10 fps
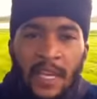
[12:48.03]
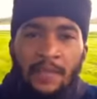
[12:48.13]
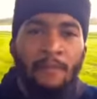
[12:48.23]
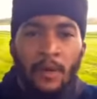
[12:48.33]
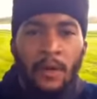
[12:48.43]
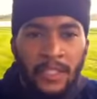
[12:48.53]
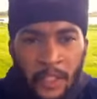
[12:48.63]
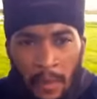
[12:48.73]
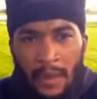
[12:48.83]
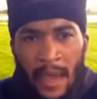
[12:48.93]
have mercy
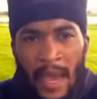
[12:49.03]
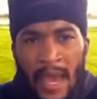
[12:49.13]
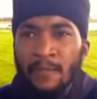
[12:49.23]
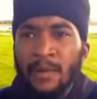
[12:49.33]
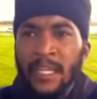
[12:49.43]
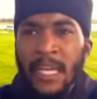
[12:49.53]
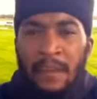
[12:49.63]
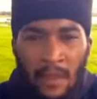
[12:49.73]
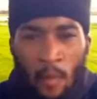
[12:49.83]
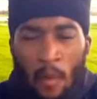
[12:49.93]
on me, man. He believed
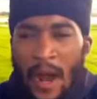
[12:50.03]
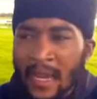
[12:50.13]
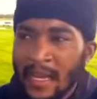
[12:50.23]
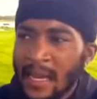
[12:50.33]
it. Why?